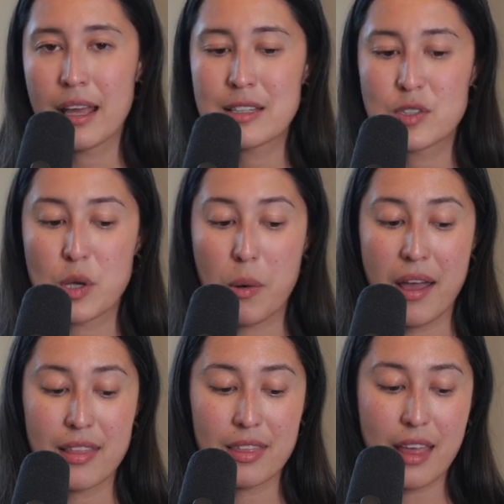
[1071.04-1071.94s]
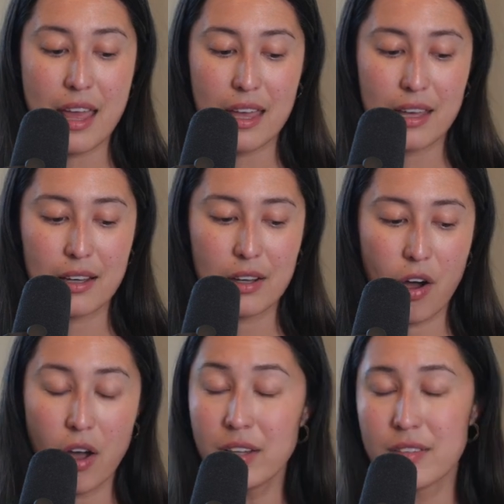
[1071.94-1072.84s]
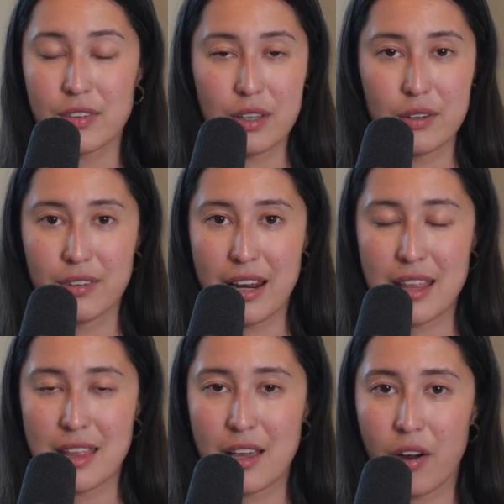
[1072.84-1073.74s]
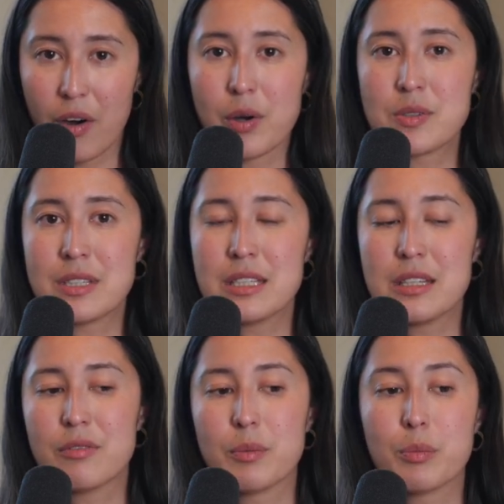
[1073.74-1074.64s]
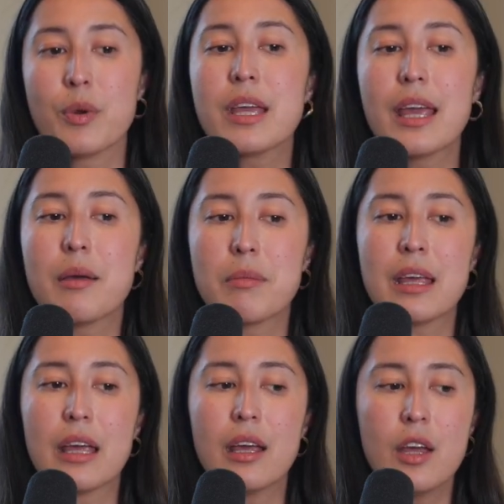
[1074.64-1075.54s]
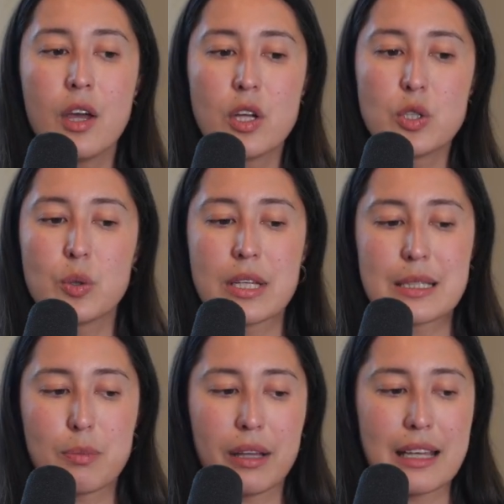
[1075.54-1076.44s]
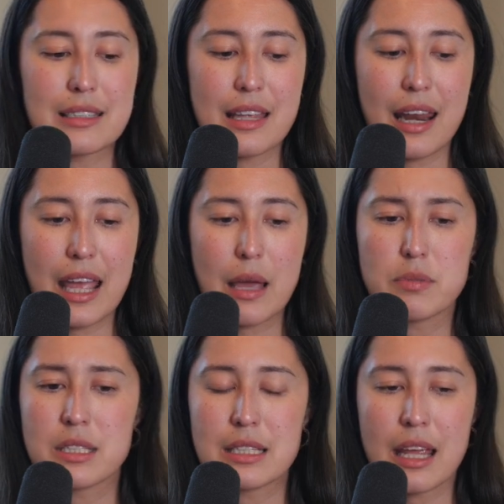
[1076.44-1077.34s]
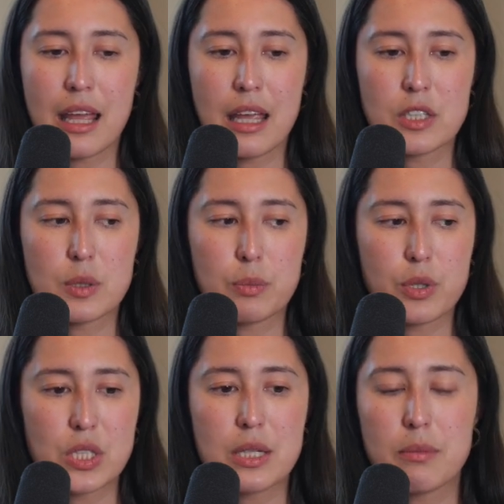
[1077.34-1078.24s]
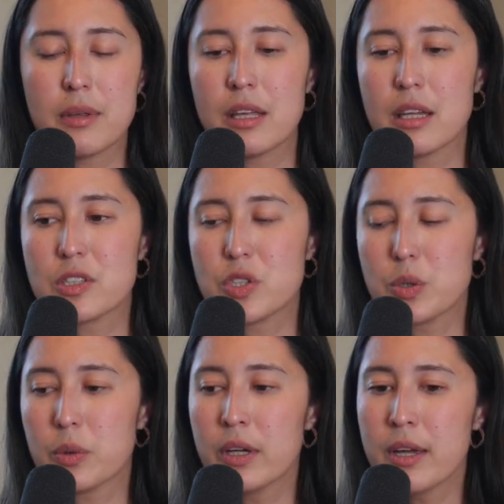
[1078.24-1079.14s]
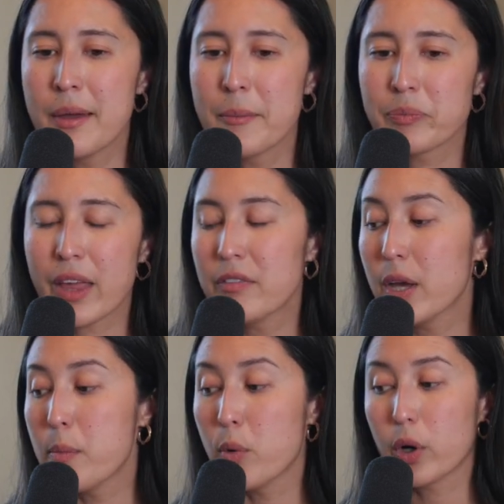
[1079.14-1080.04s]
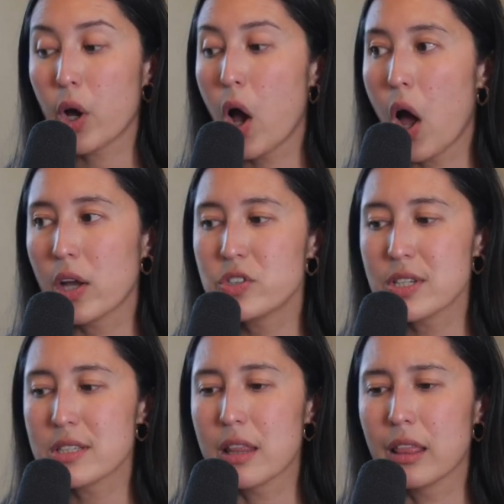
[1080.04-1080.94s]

And so I thank all of you, and I thank ROCD for bringing me to this place that I am today, to pushing me into having a more conscious,